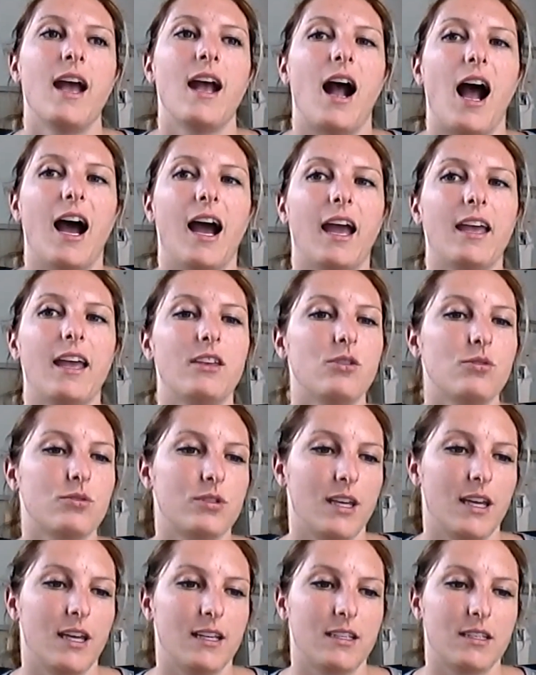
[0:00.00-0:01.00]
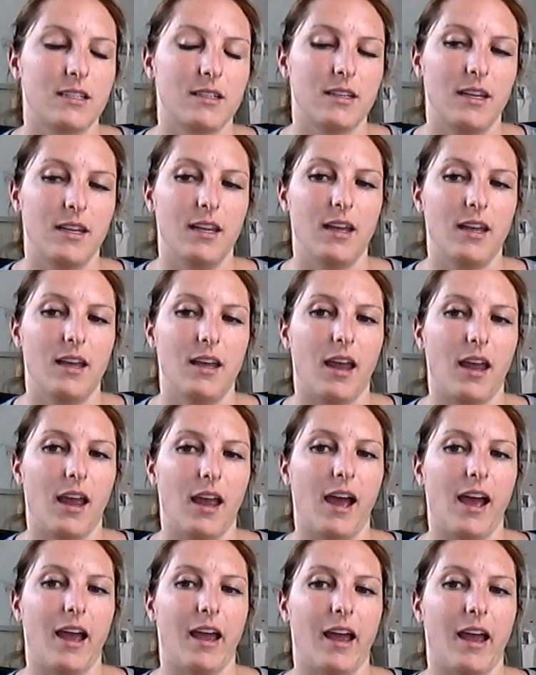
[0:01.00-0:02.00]
I use it
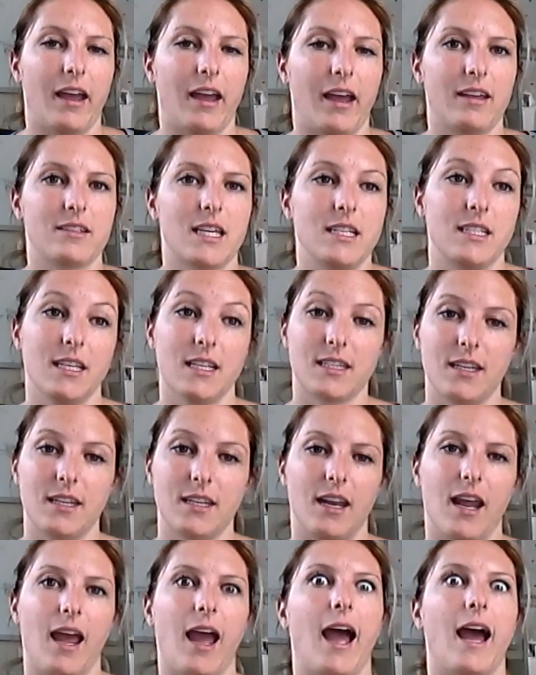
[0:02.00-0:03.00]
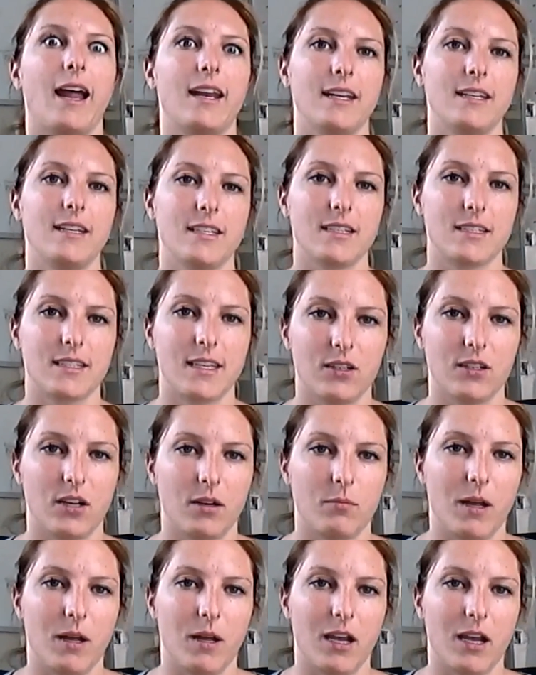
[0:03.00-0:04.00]
as an added discount
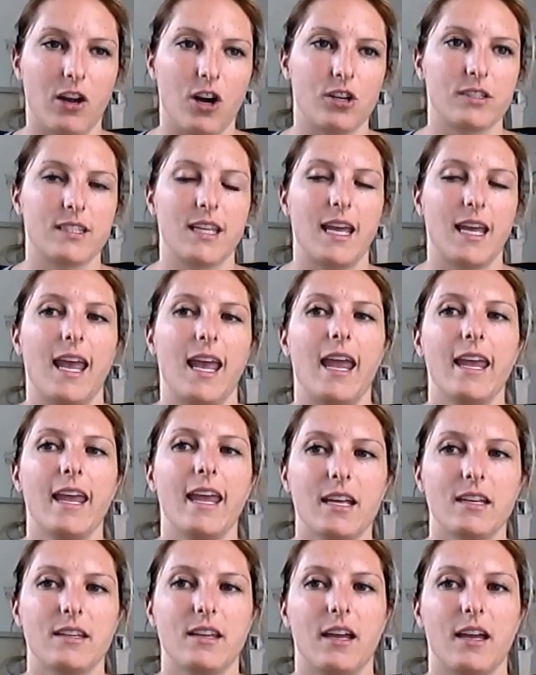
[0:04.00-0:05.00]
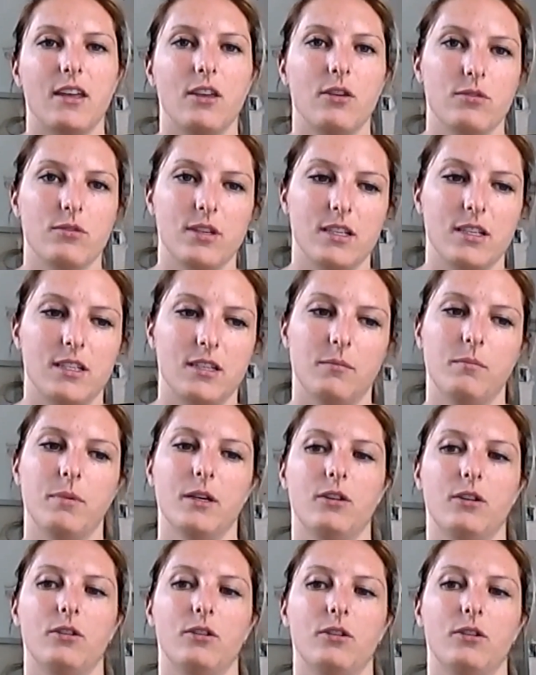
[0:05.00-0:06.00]
on my cards, and I use it to
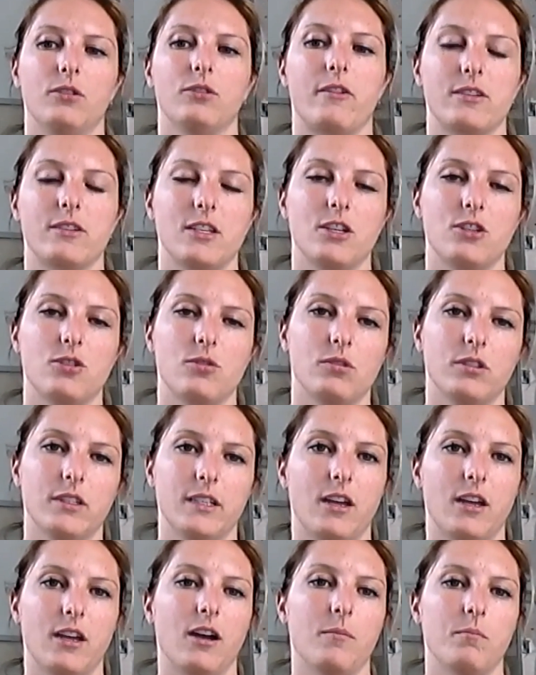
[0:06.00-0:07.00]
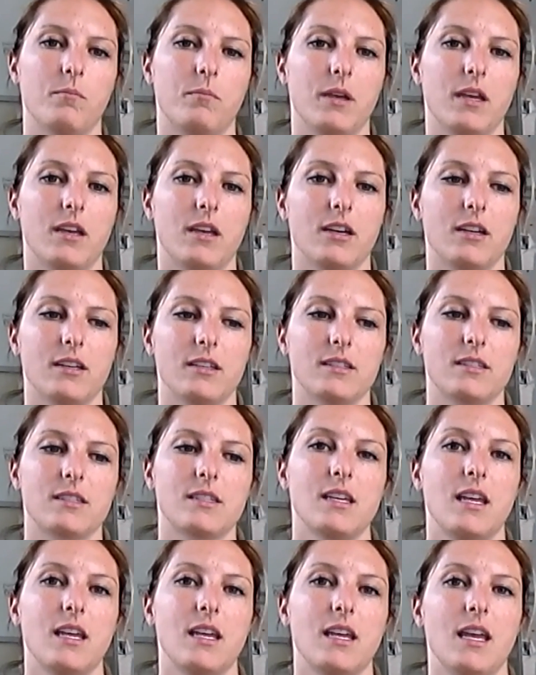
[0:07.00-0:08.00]
build my residual income
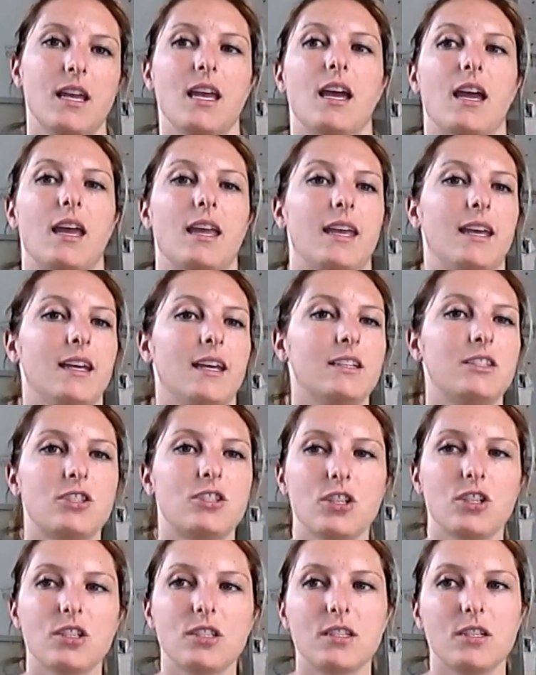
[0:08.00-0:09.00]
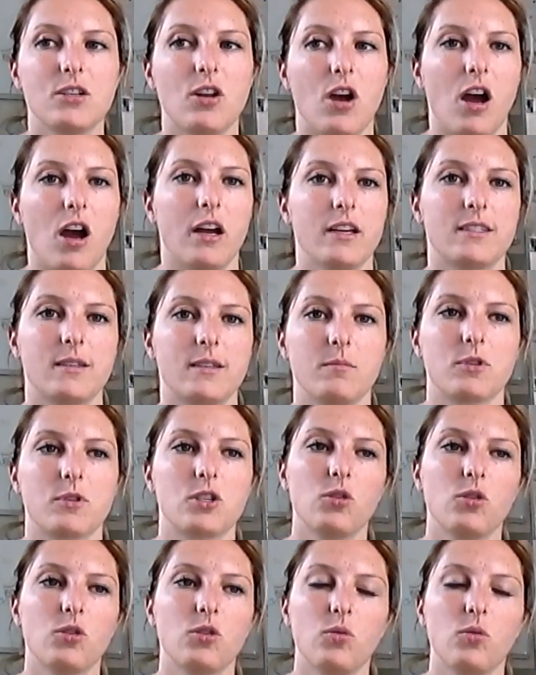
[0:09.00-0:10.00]
because it's just an awesome
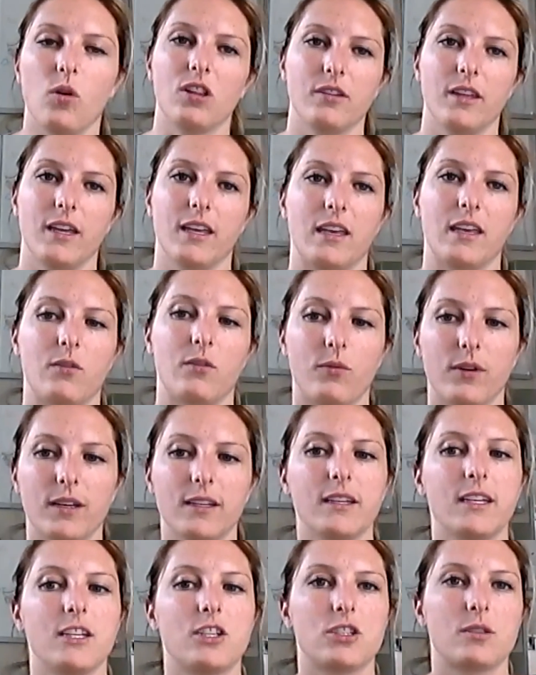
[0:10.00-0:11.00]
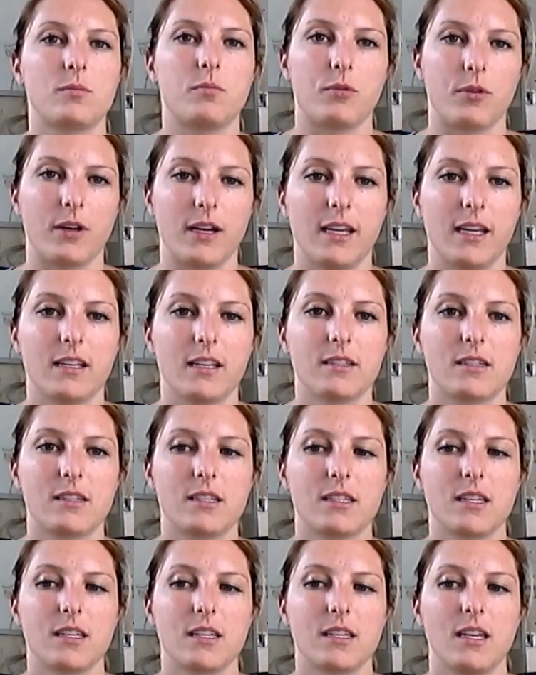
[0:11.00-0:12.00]
tool. Like, it really just
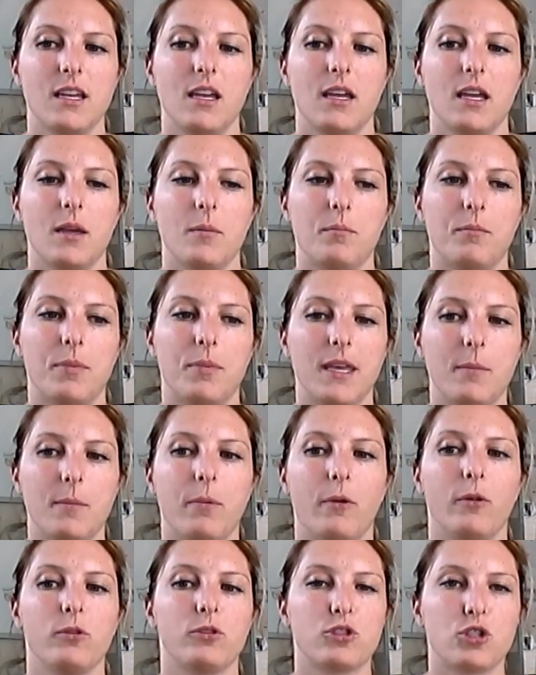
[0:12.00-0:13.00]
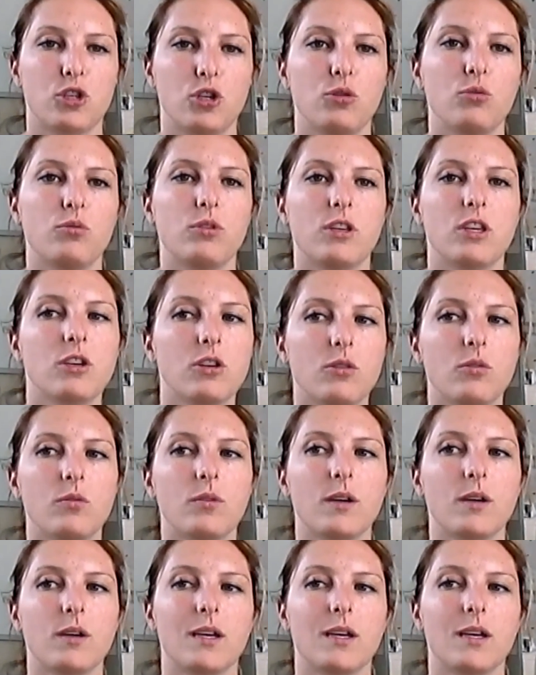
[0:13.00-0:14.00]
brings people to
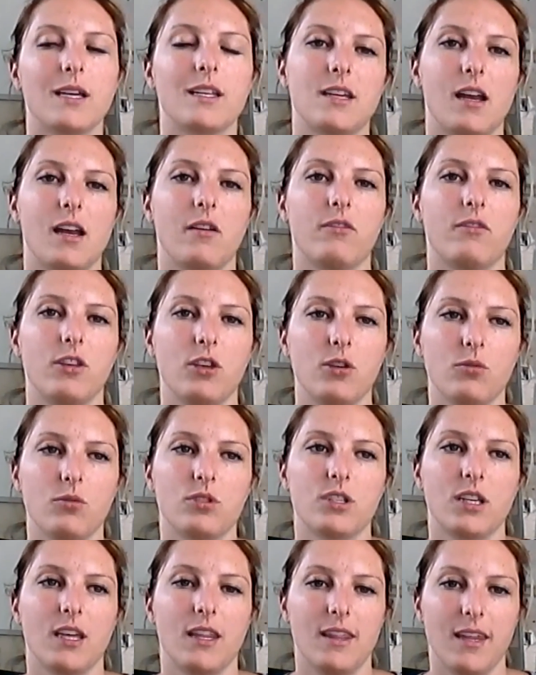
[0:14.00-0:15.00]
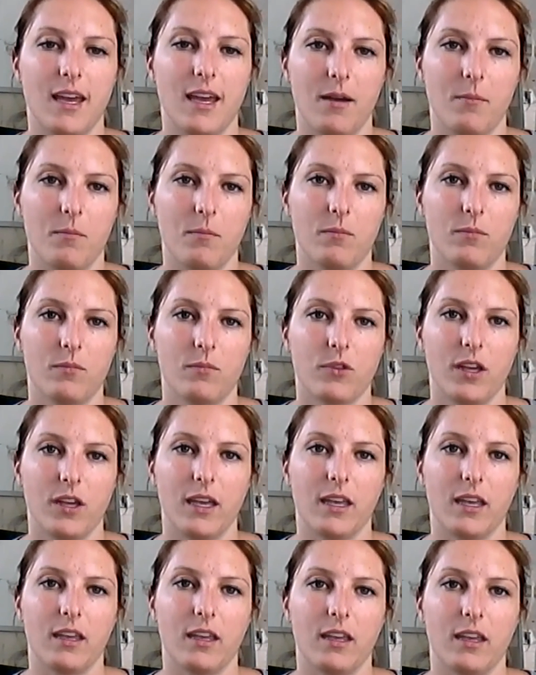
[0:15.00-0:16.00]
you instead of you to them.
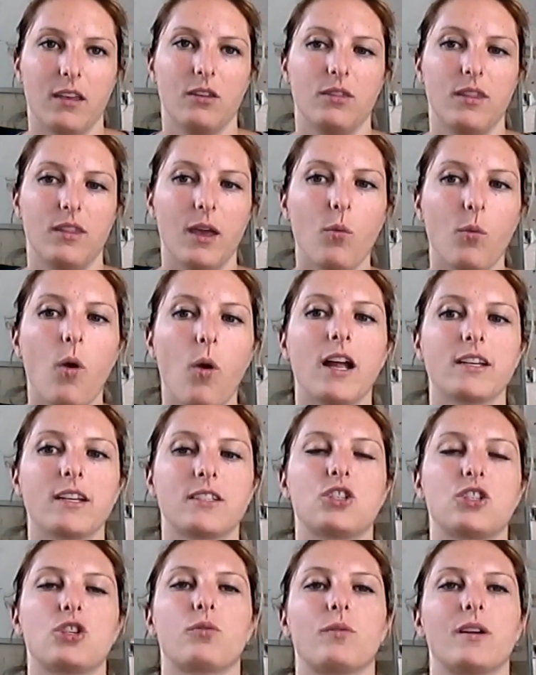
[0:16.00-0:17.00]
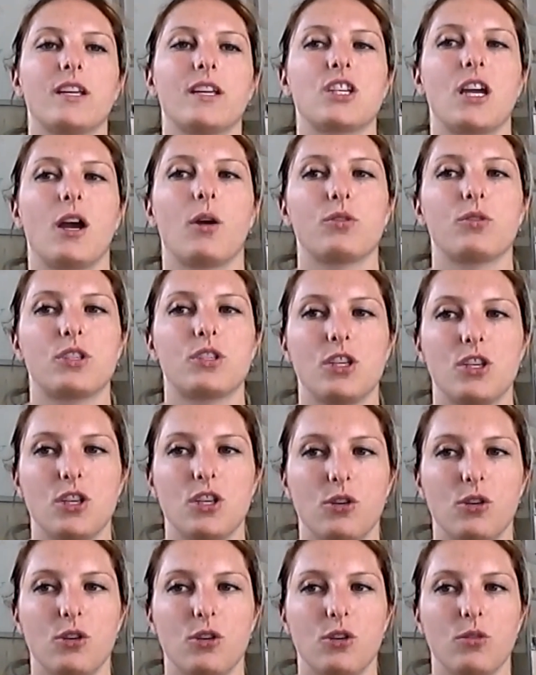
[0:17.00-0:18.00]
Like, they want to reach out to
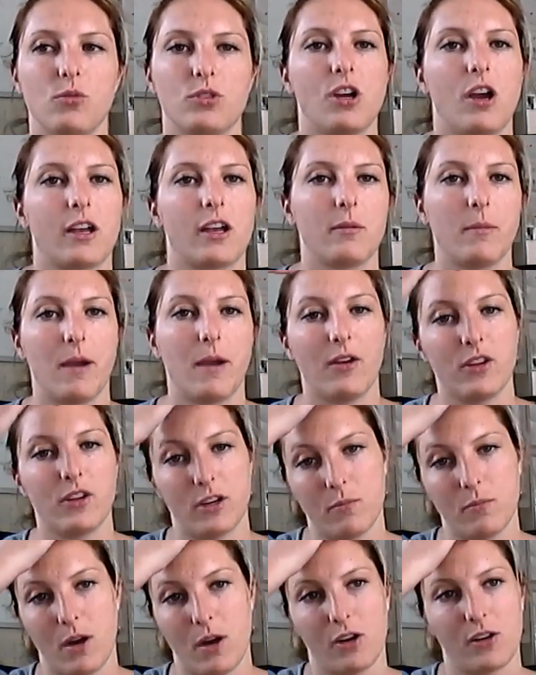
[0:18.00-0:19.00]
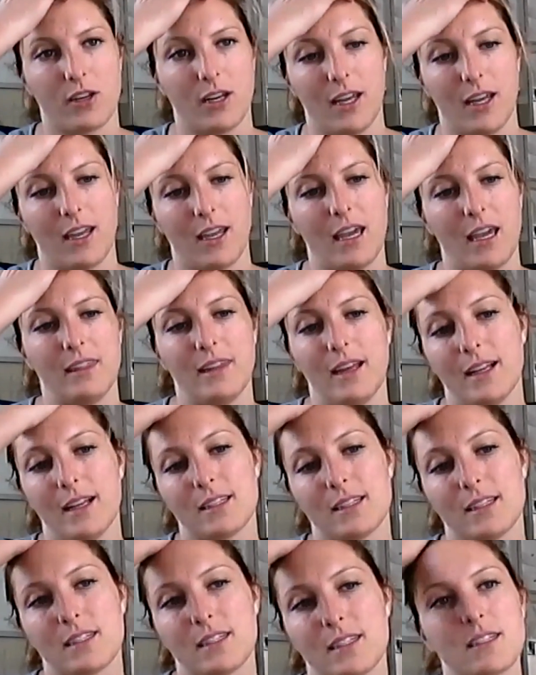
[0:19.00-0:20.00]
you to talk about your marketing. And
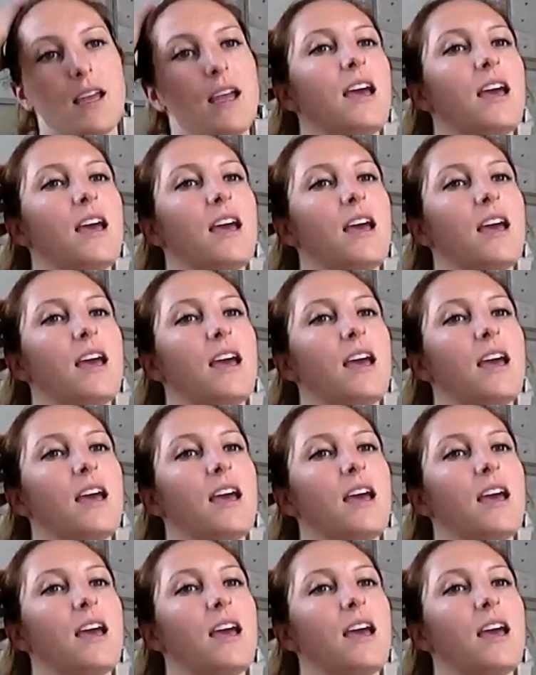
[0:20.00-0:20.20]
that's